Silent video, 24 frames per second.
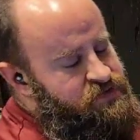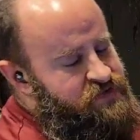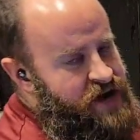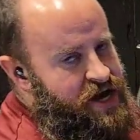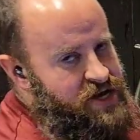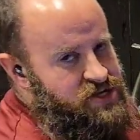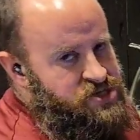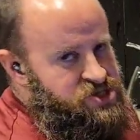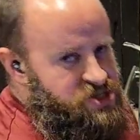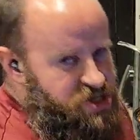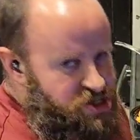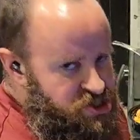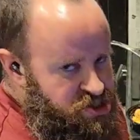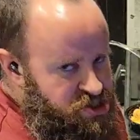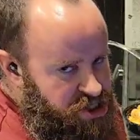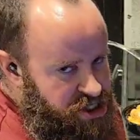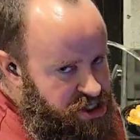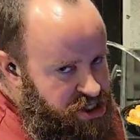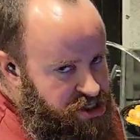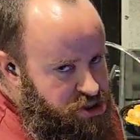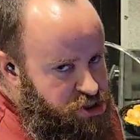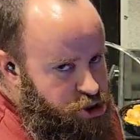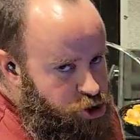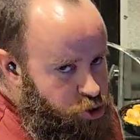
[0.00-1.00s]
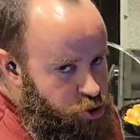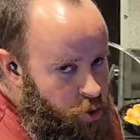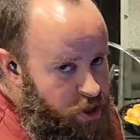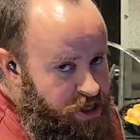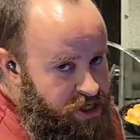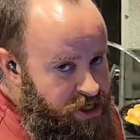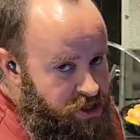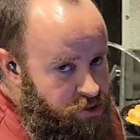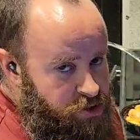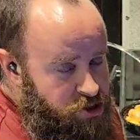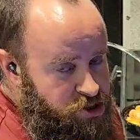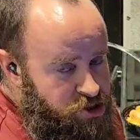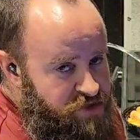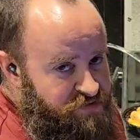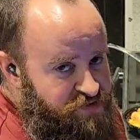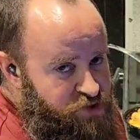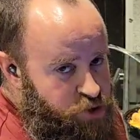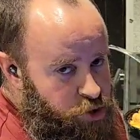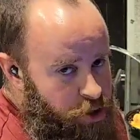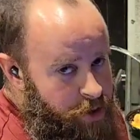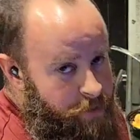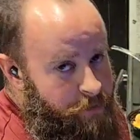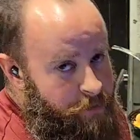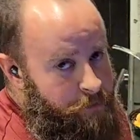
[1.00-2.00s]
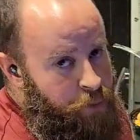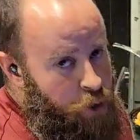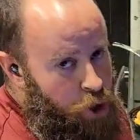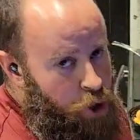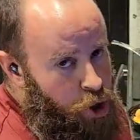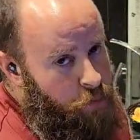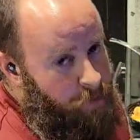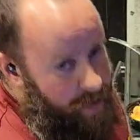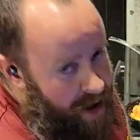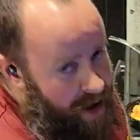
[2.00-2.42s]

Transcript: you've got 16 to 20 units of shrimp per